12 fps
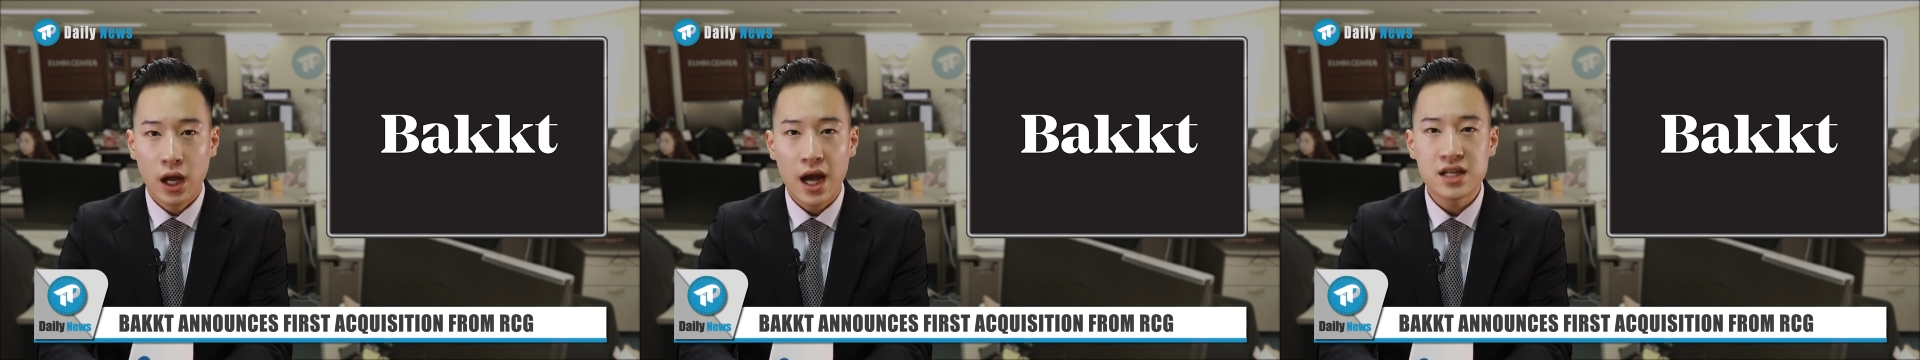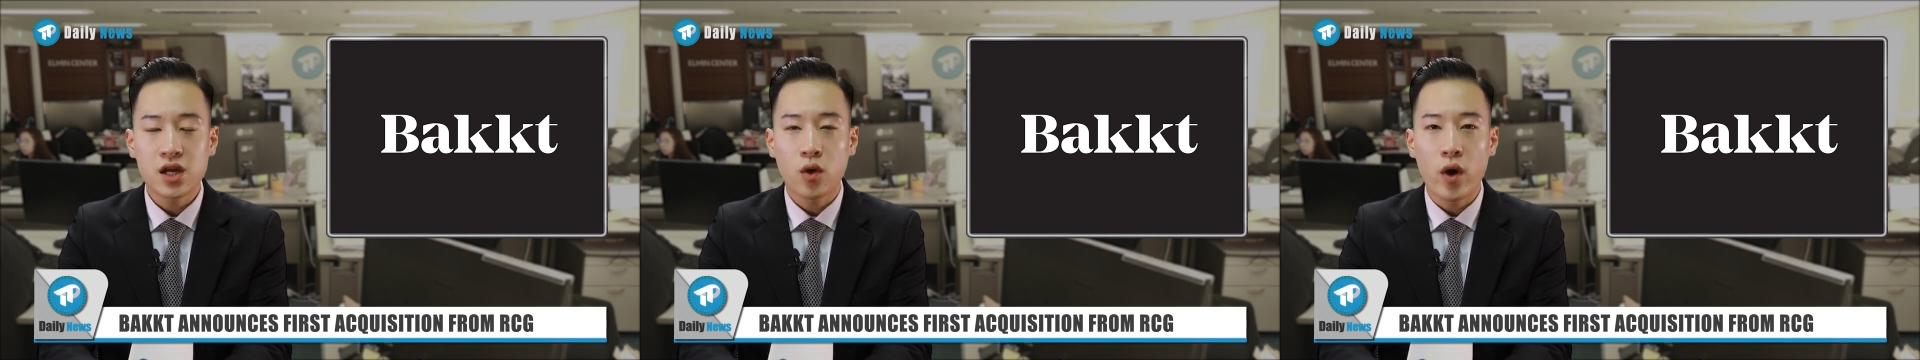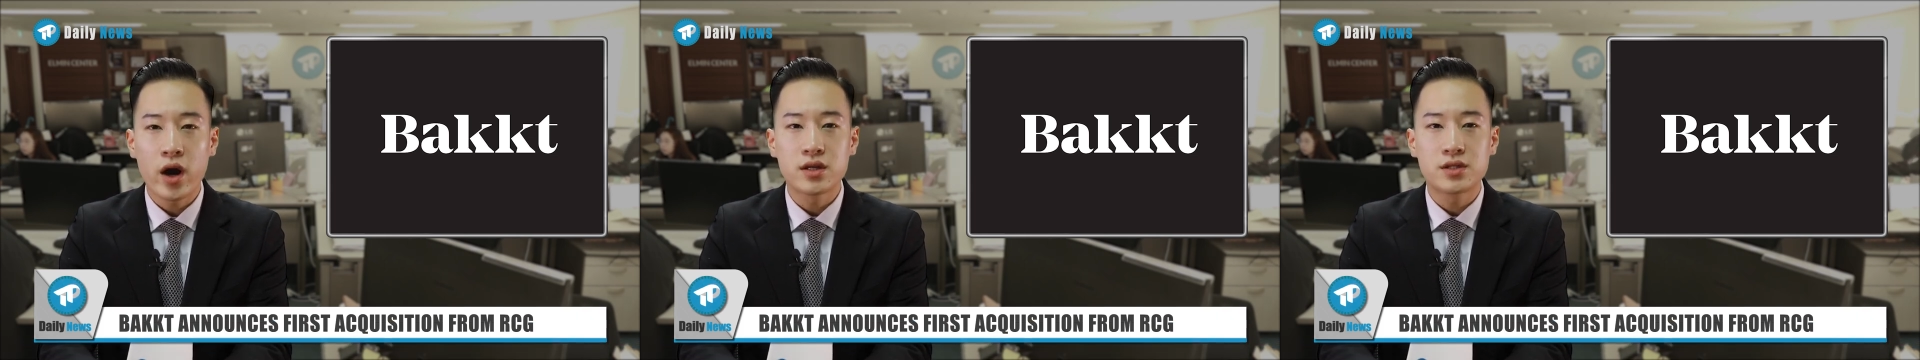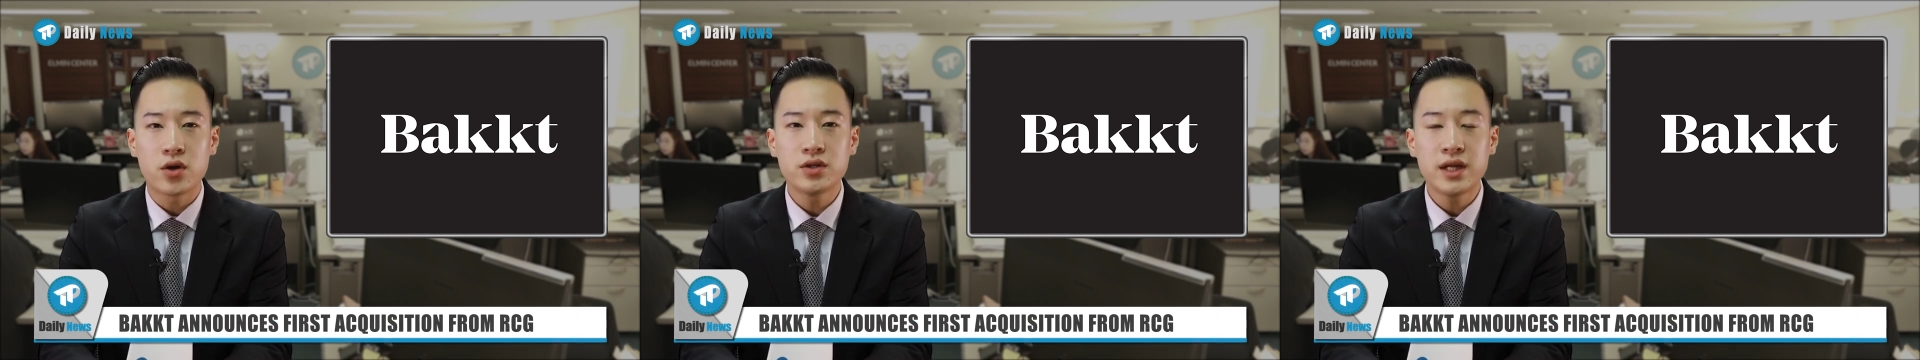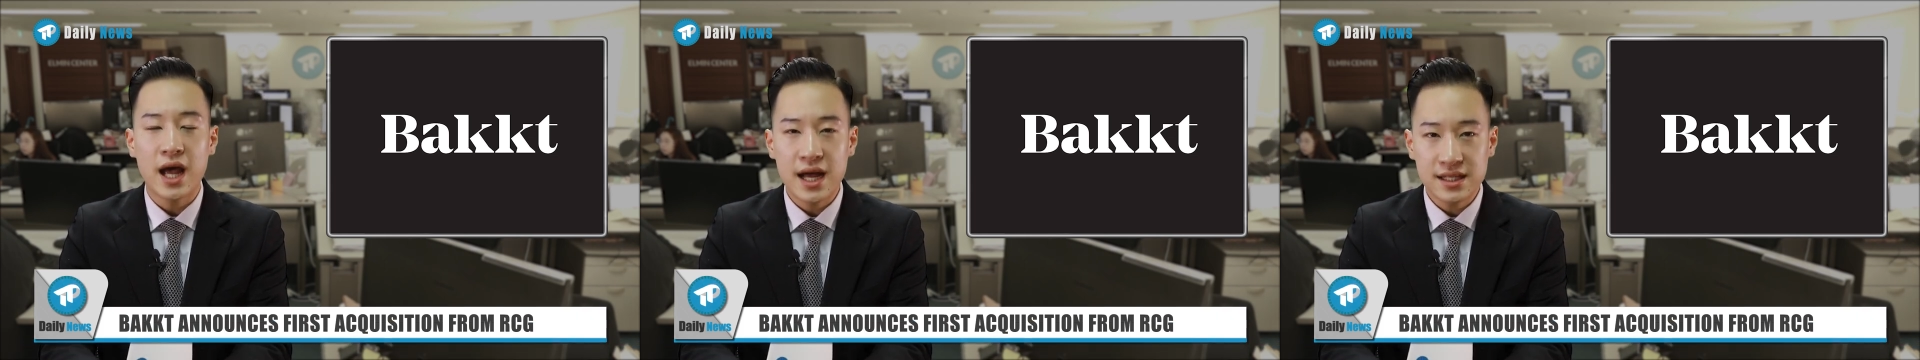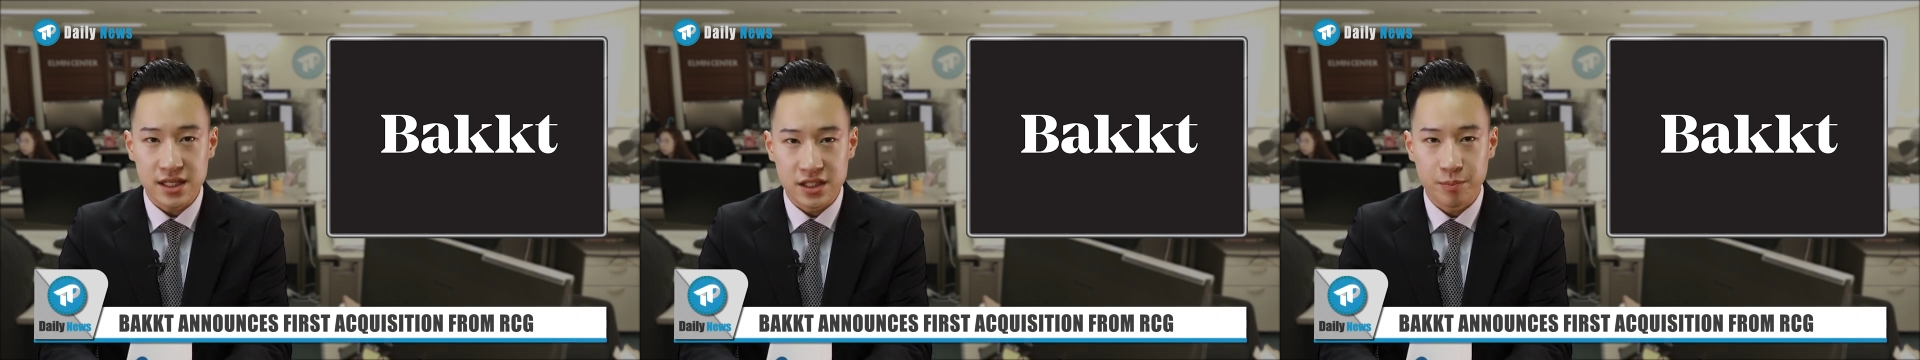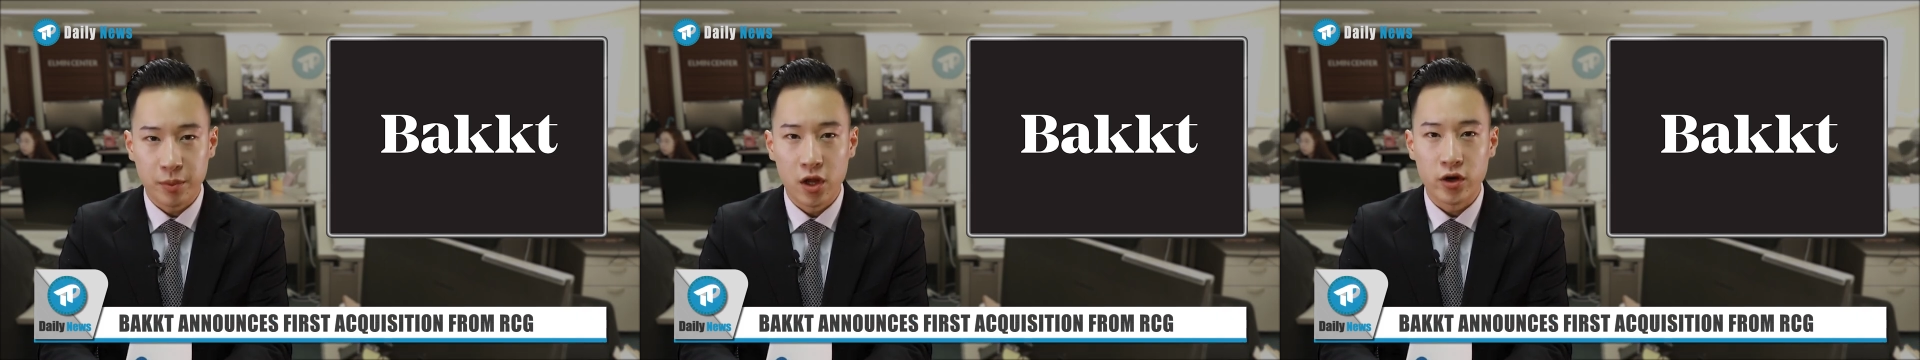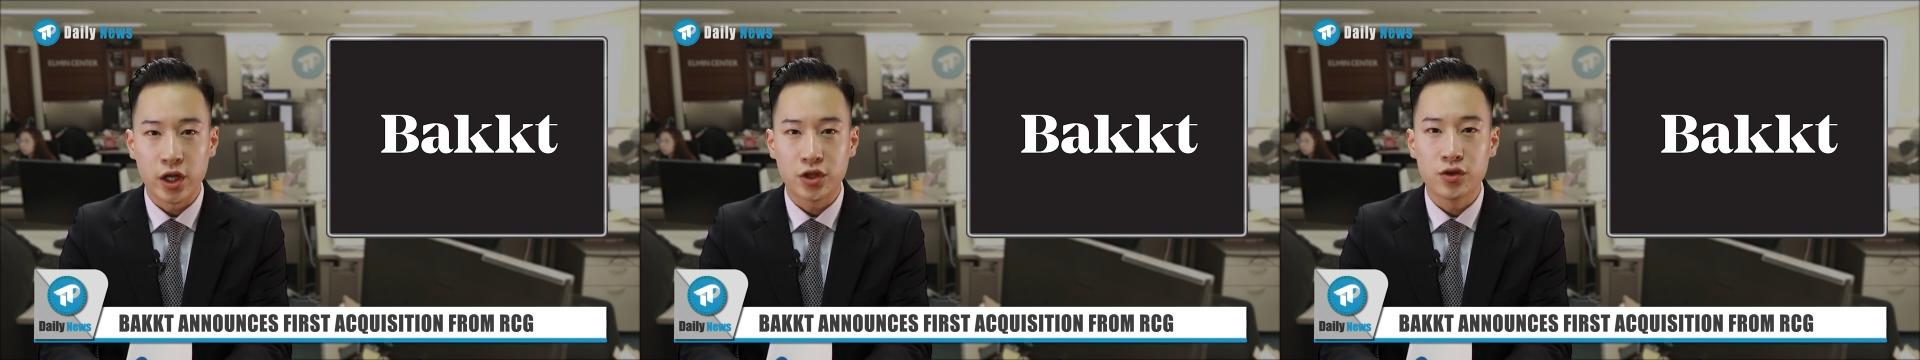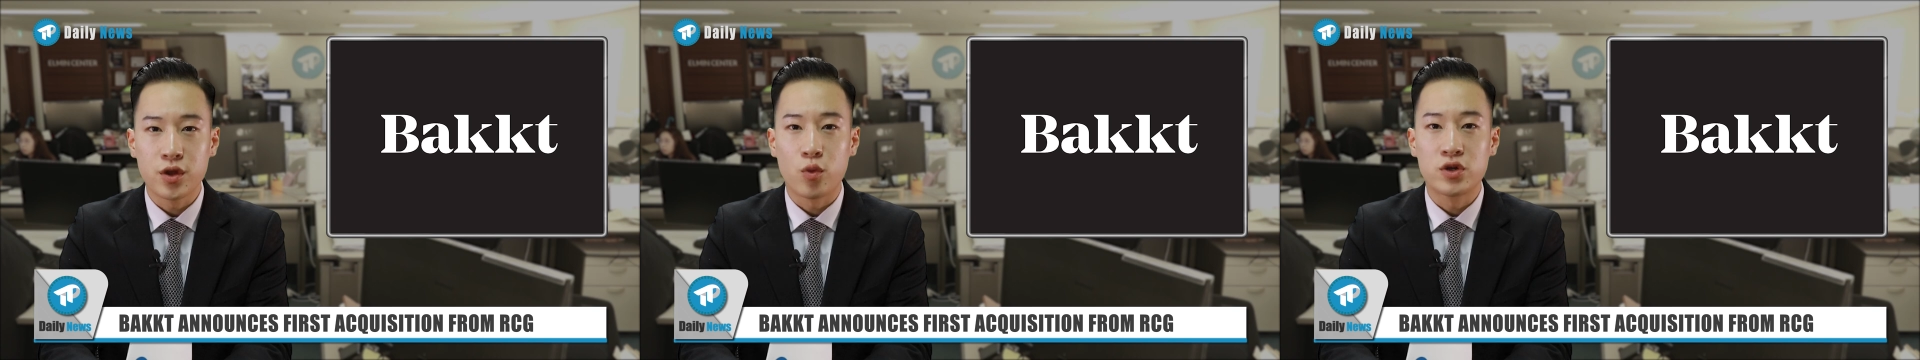has acquired certain assets belonging to the